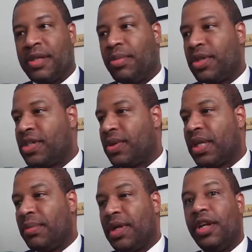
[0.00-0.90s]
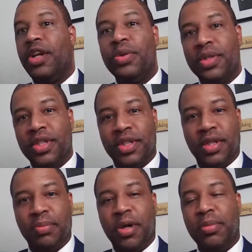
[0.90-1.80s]
much as what I'm allowed to
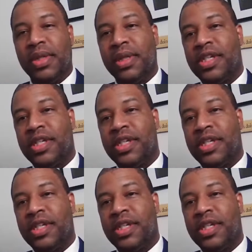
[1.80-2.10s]
share publicly,